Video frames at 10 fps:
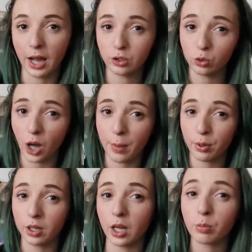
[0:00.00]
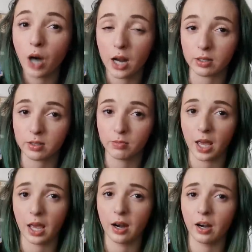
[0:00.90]
I do I put a lot of products in my
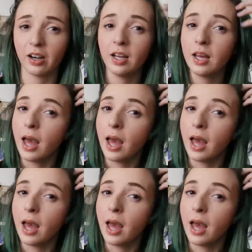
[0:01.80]
hair